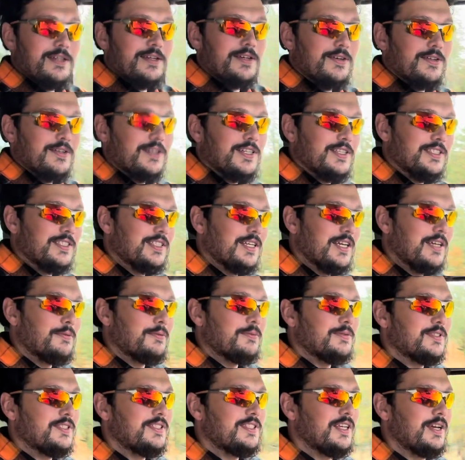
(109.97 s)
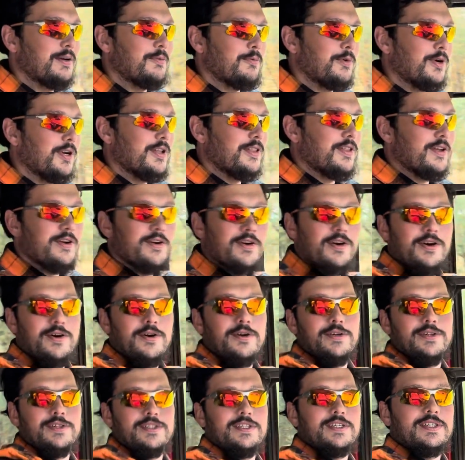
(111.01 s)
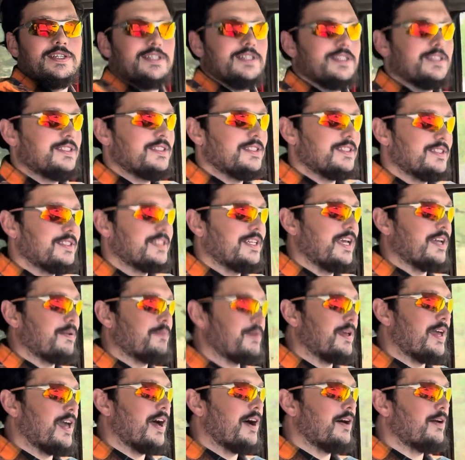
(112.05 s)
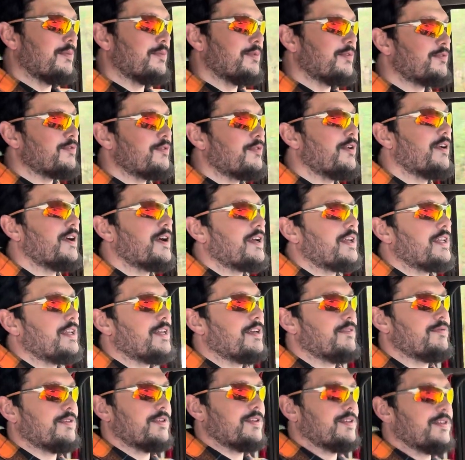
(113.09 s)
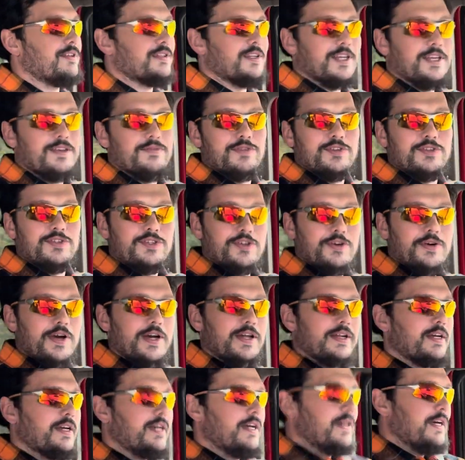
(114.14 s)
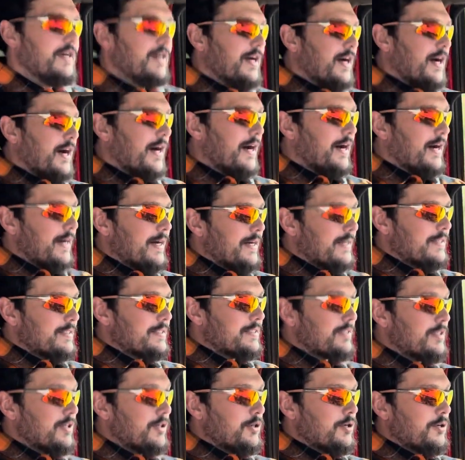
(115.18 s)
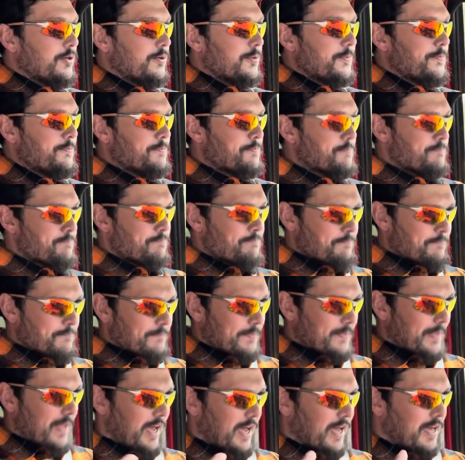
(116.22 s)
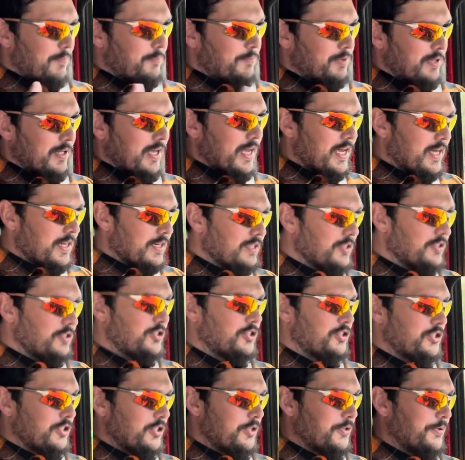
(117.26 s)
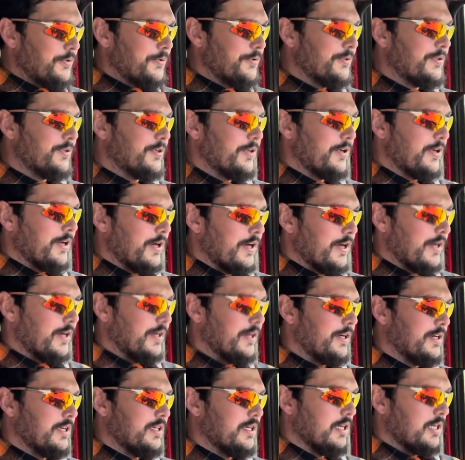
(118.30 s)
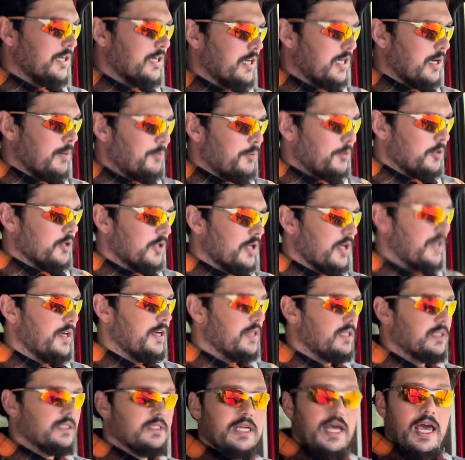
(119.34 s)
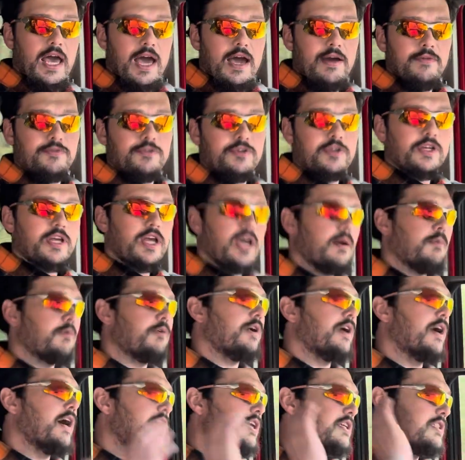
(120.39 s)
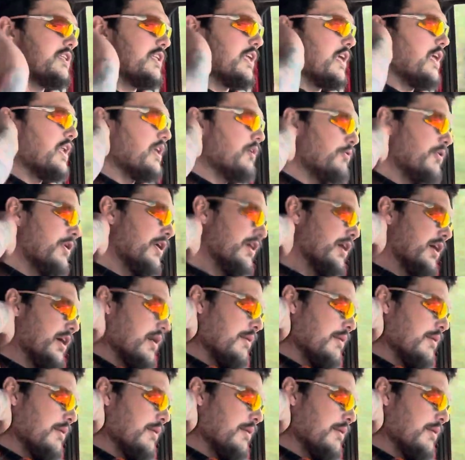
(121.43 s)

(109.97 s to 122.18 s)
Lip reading: They sent one of their own to take me out before I could even do it. So I had planned to shoot a couple guns after cowboy action anyway.